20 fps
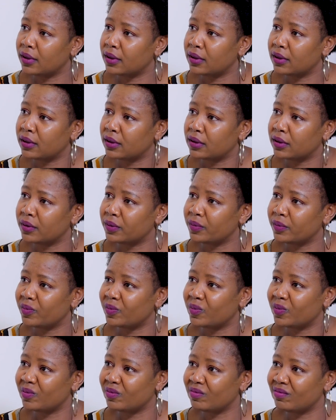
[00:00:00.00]
she had a
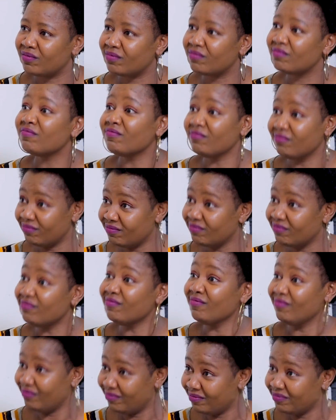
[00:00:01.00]
whole family
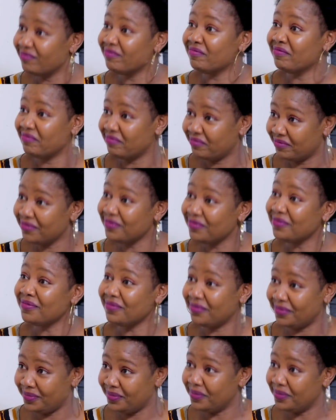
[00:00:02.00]
I didn't even know about.